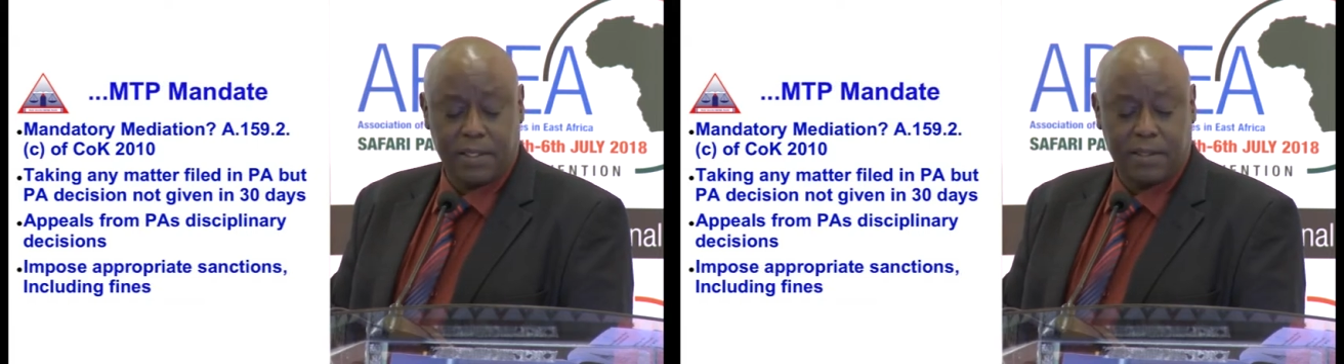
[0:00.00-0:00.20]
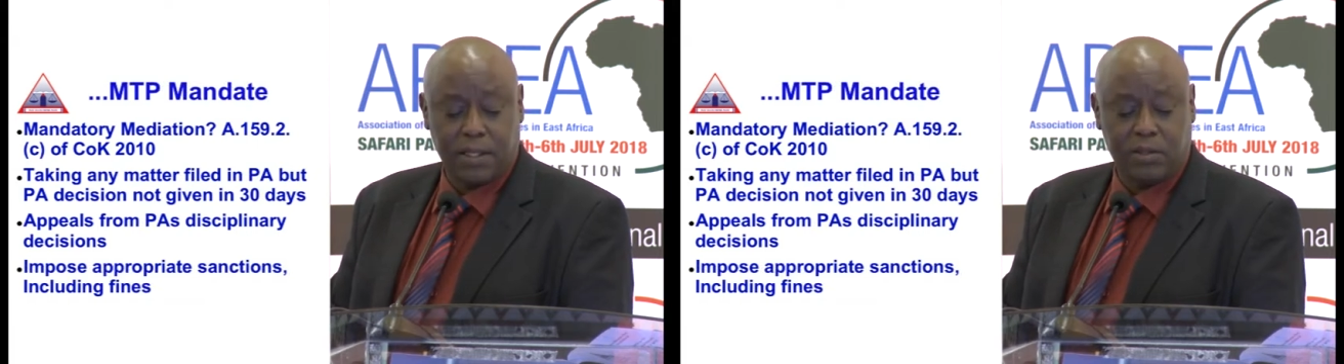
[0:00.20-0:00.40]

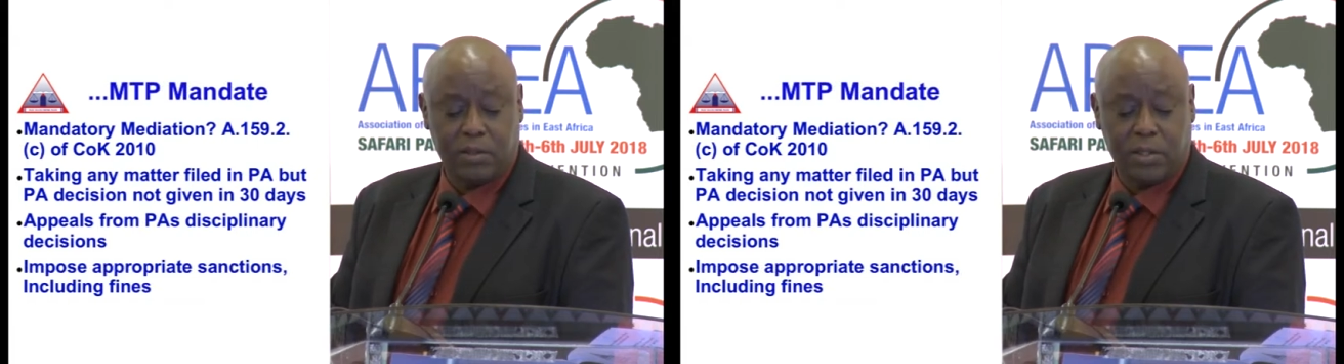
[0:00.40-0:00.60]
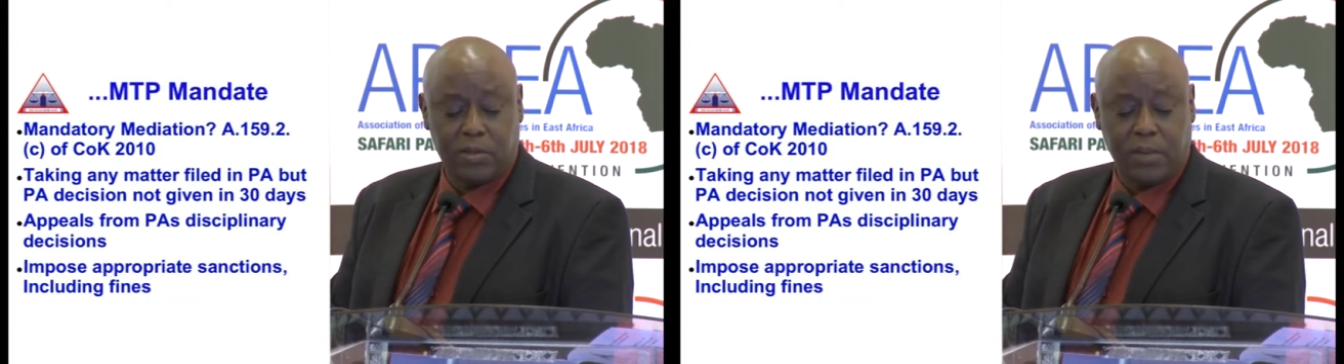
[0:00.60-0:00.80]
the
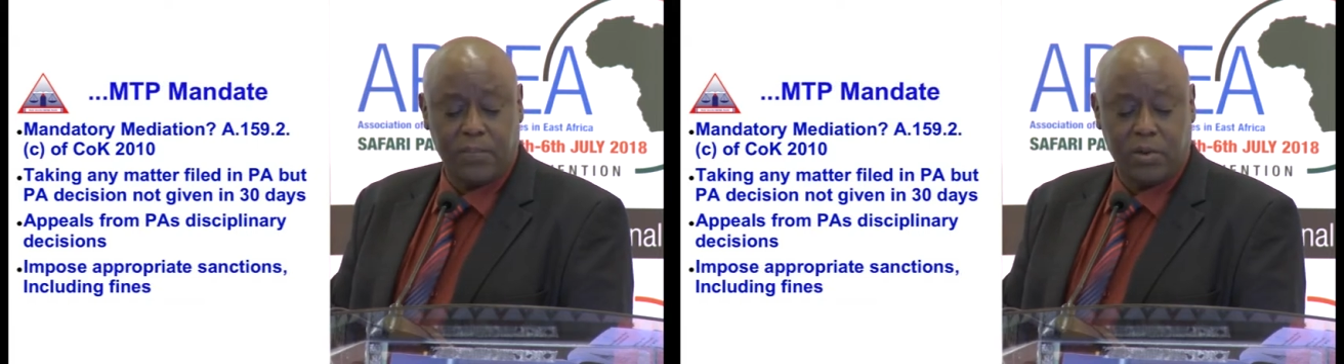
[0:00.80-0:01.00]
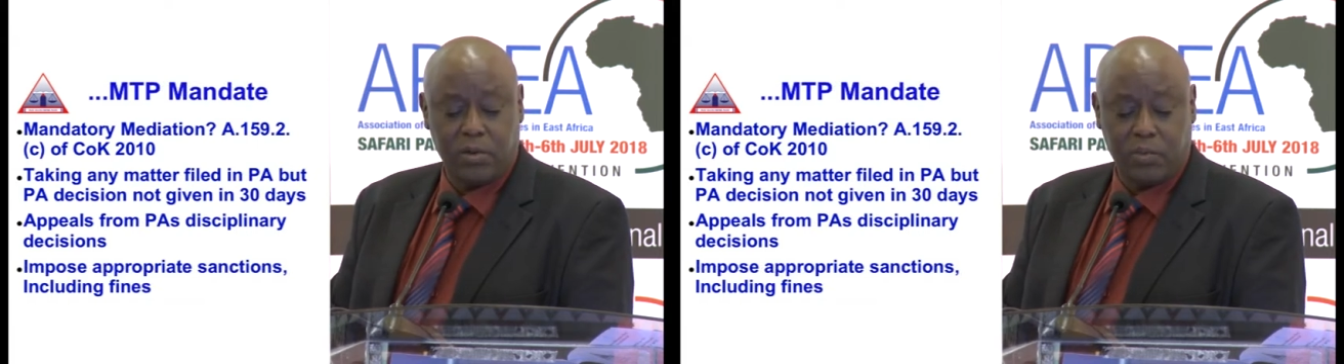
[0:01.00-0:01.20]
statutory
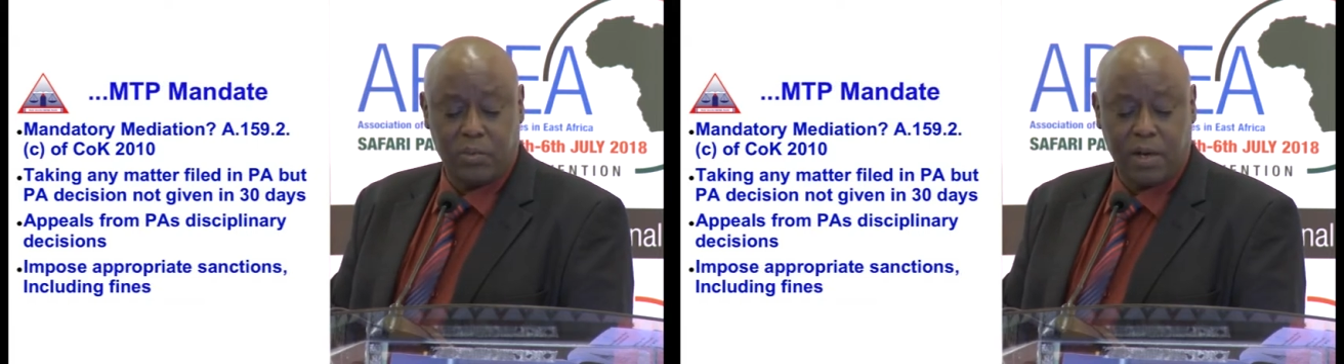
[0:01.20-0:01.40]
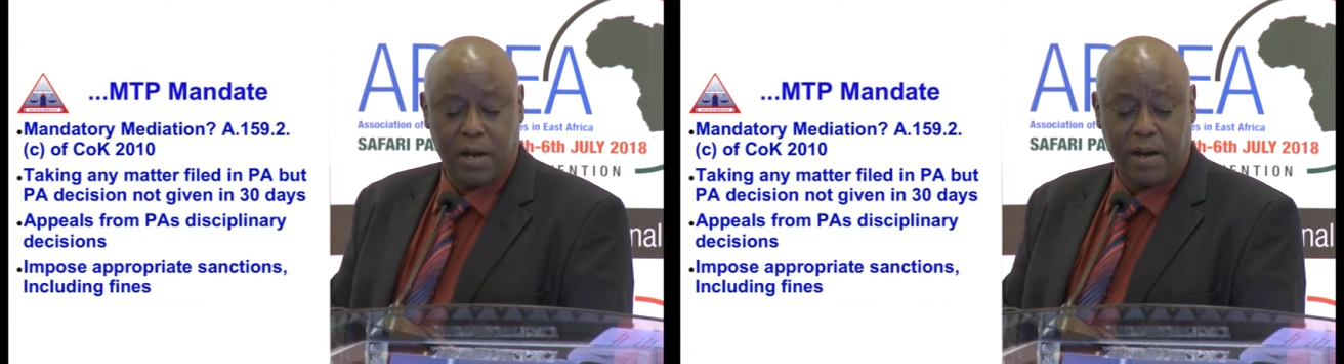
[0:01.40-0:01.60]
tribunal
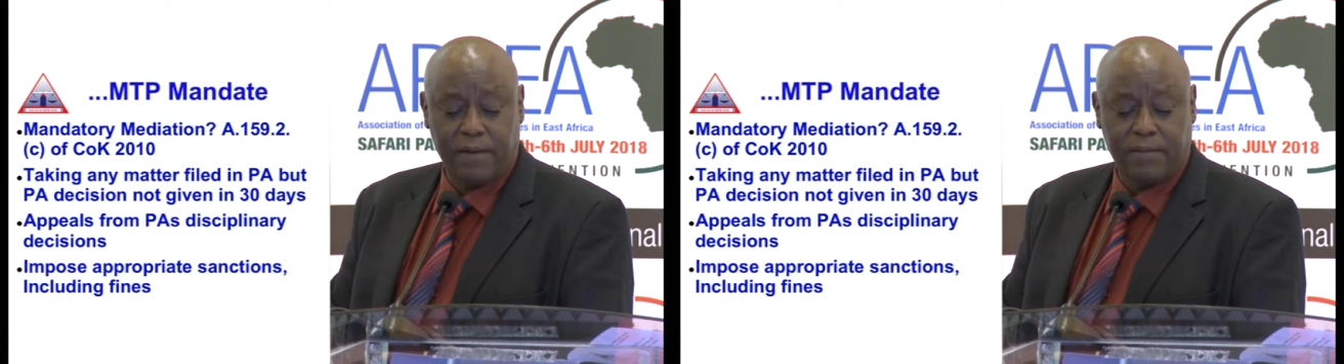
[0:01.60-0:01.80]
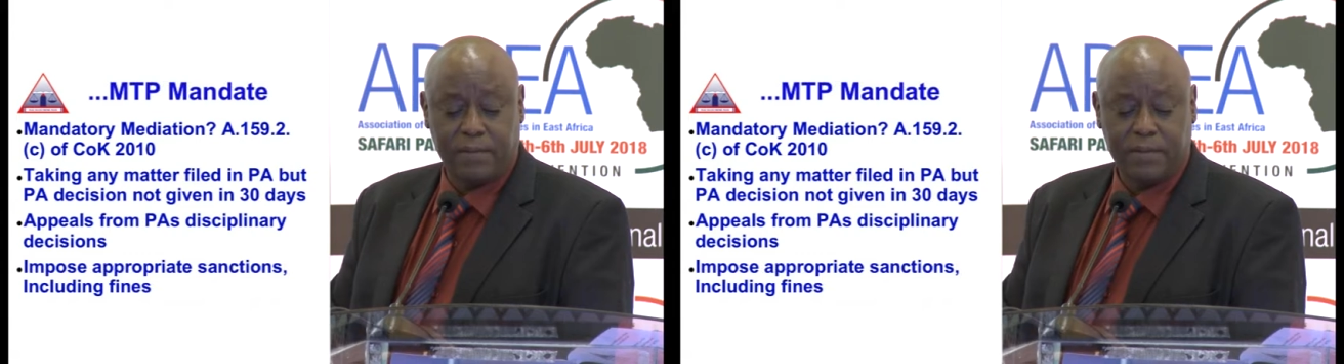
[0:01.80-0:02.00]
would
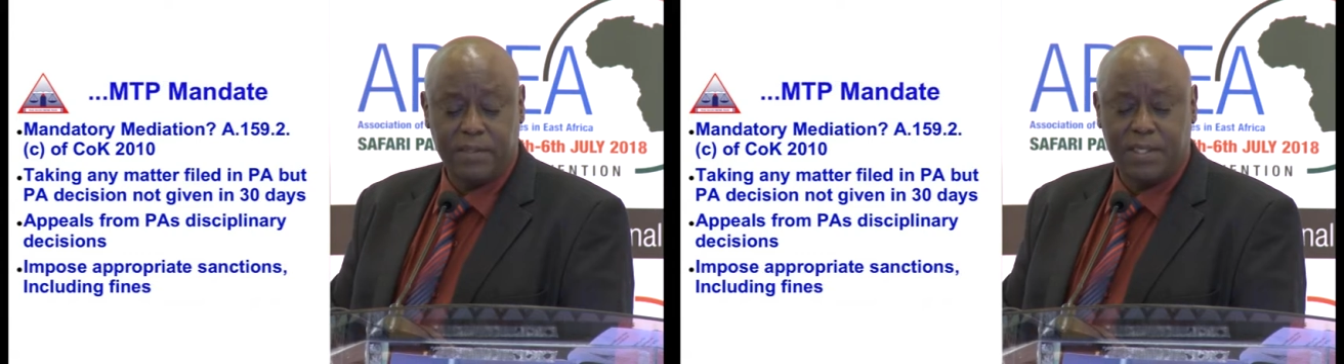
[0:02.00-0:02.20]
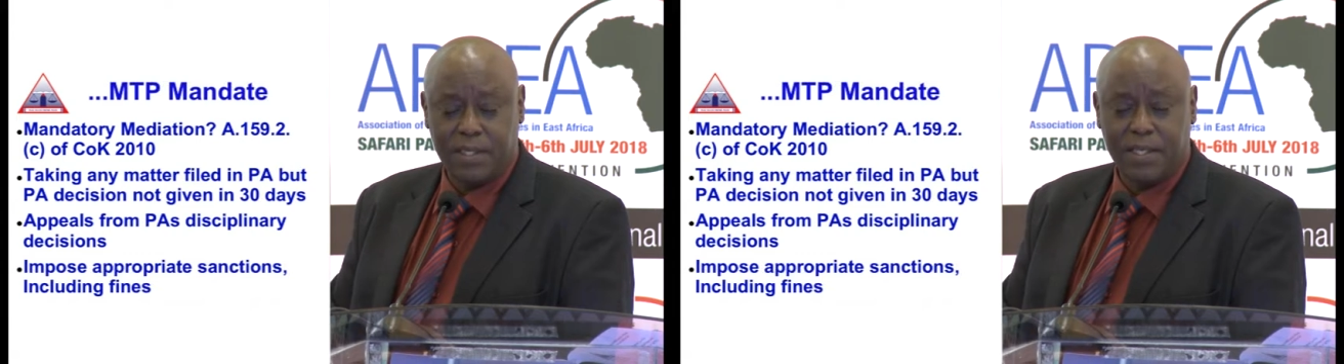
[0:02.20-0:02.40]
have
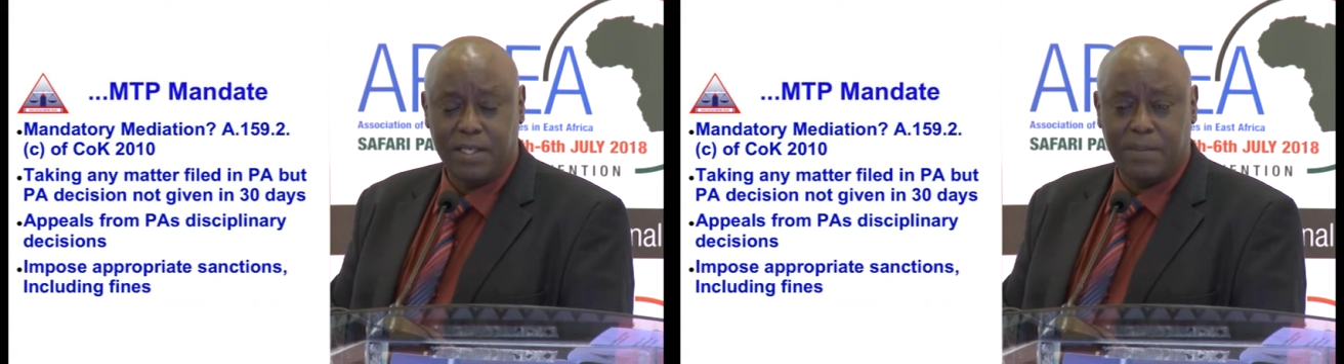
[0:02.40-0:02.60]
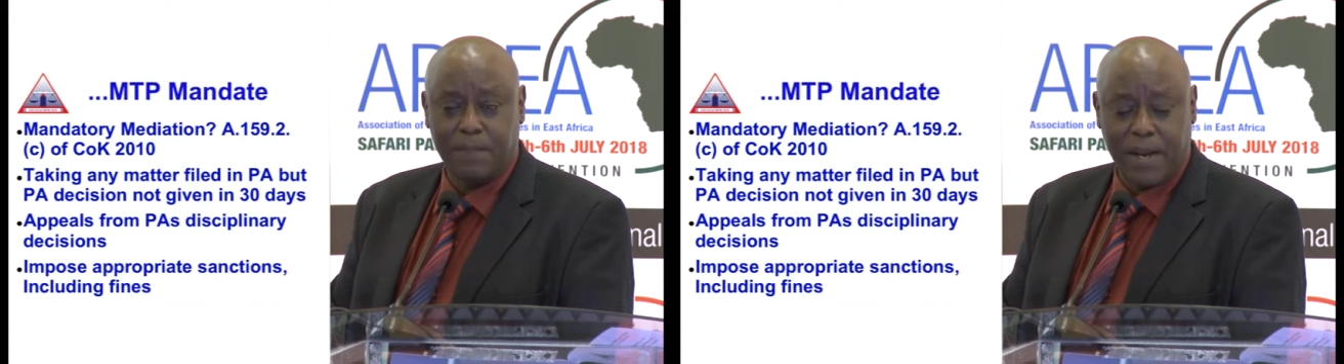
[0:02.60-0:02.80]

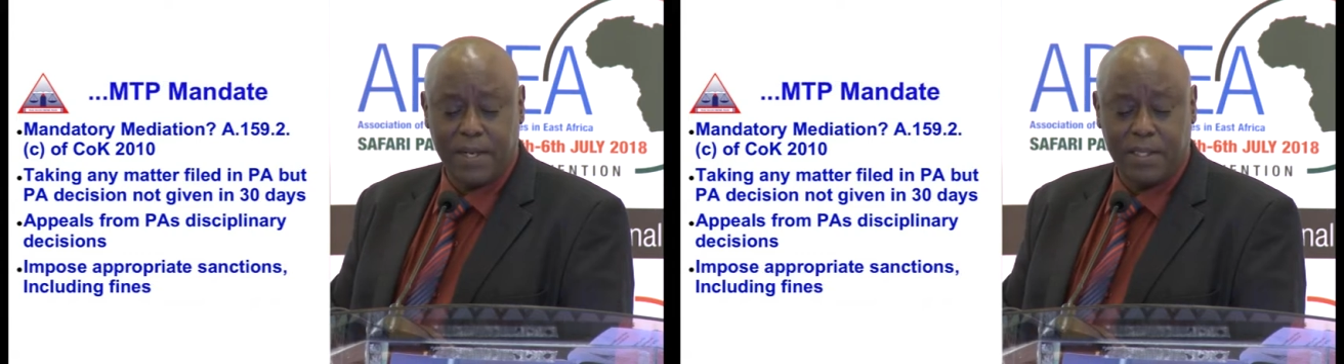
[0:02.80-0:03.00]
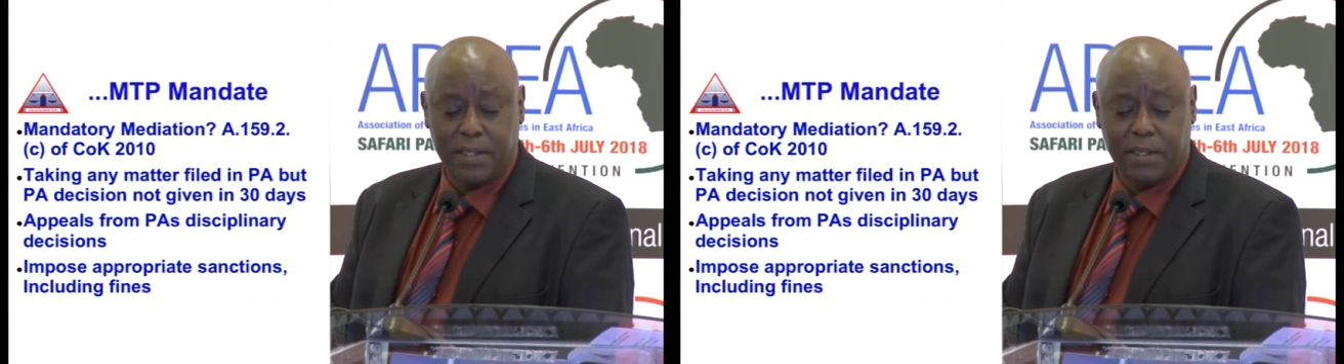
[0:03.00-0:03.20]
serious
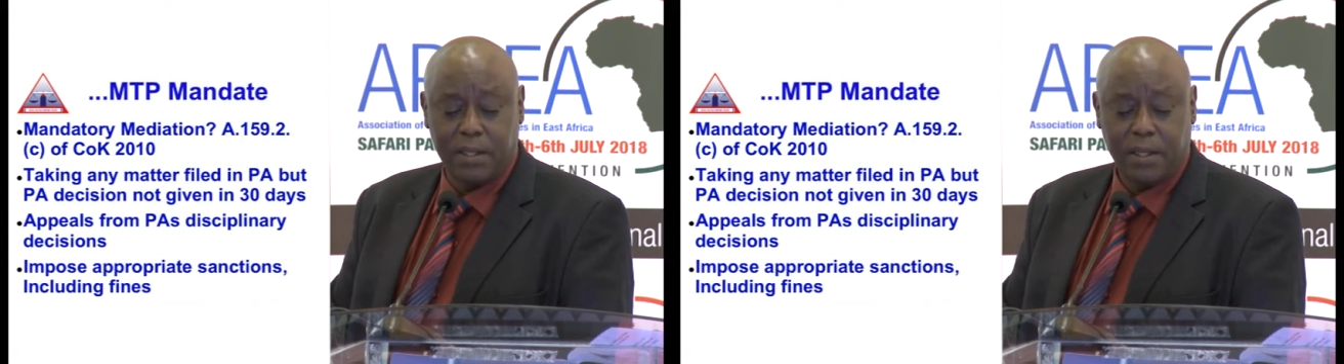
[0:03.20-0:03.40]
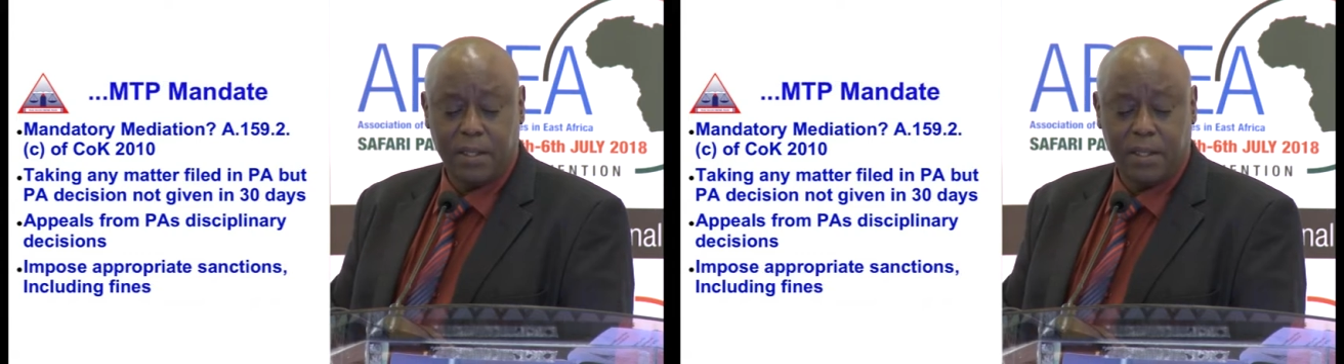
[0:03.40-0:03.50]
mandate,